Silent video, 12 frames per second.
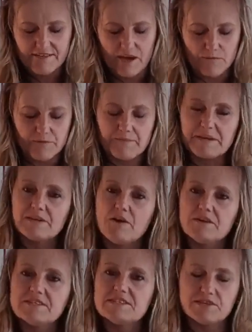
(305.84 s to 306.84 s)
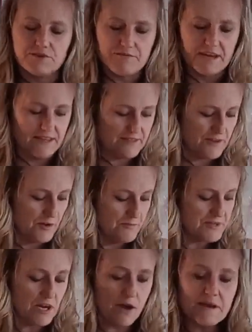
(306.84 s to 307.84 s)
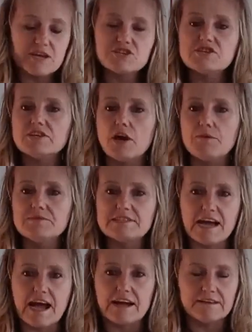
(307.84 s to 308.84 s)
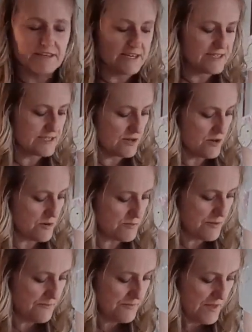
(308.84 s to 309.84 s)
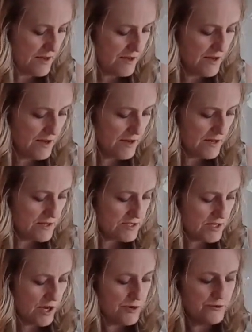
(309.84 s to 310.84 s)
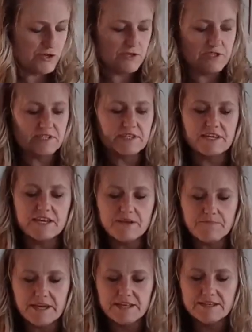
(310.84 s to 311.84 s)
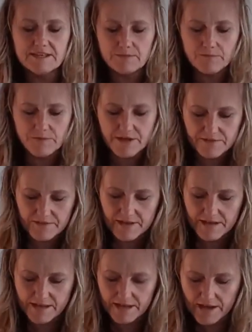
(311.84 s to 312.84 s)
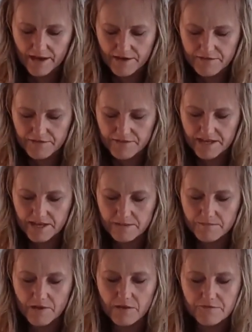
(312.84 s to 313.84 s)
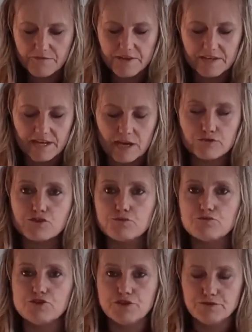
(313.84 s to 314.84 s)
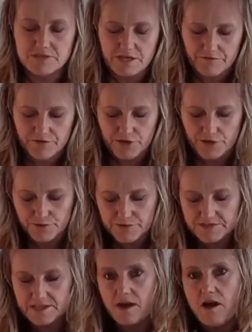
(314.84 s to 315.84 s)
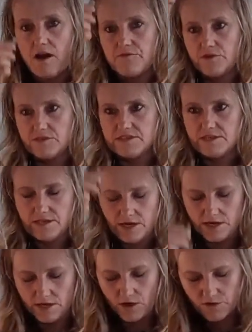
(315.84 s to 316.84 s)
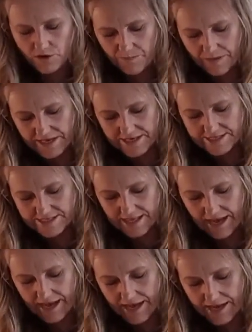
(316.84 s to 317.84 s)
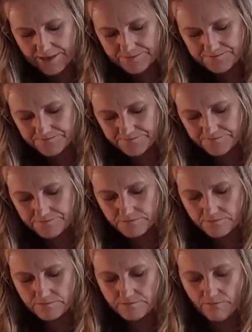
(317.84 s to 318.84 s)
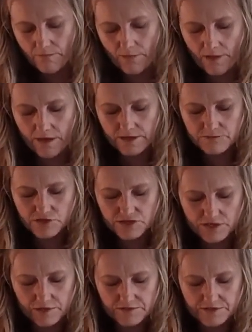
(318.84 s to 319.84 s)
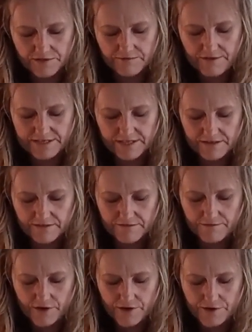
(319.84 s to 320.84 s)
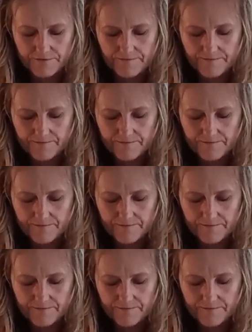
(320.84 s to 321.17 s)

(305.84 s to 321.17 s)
That would be nice to greet them. But I'm actually going to hang this up. So just to keep in with the theme of the natural jute I've used, I've got a longer piece there, and I'm just going to thread it through.